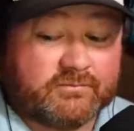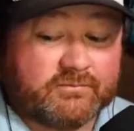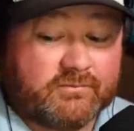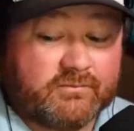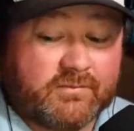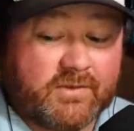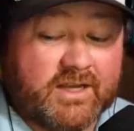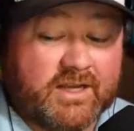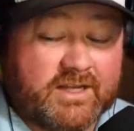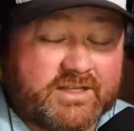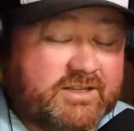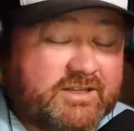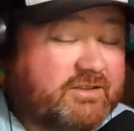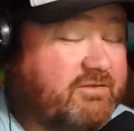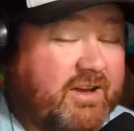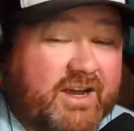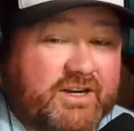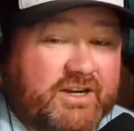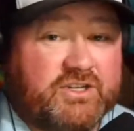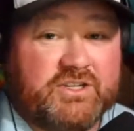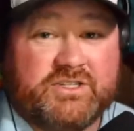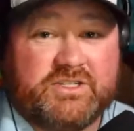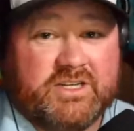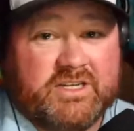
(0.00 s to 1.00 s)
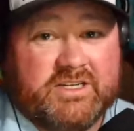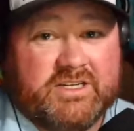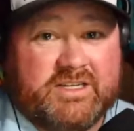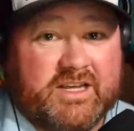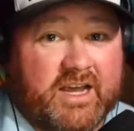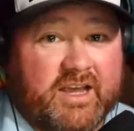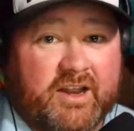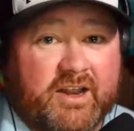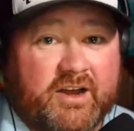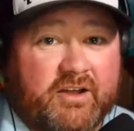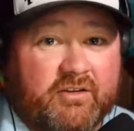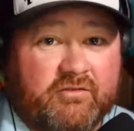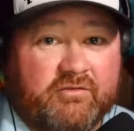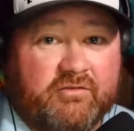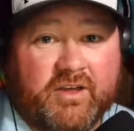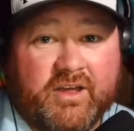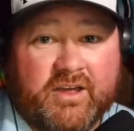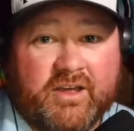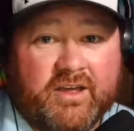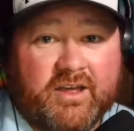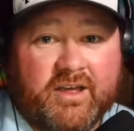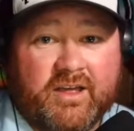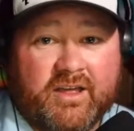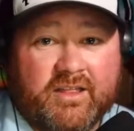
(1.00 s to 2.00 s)
it's in fact just indicative
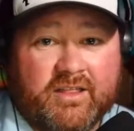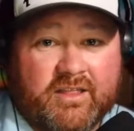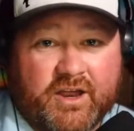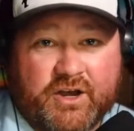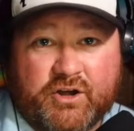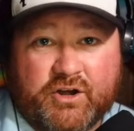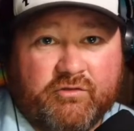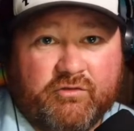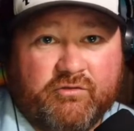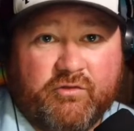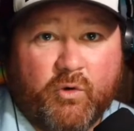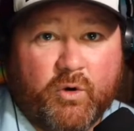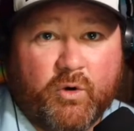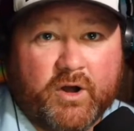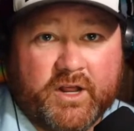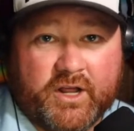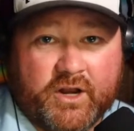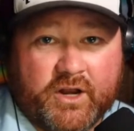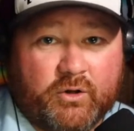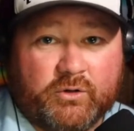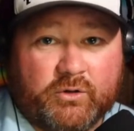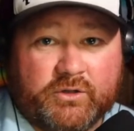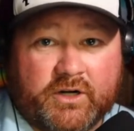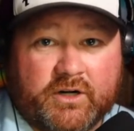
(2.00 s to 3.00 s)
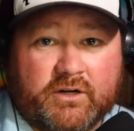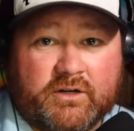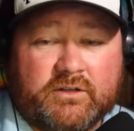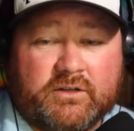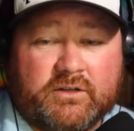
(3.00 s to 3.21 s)
that you're 40 and older.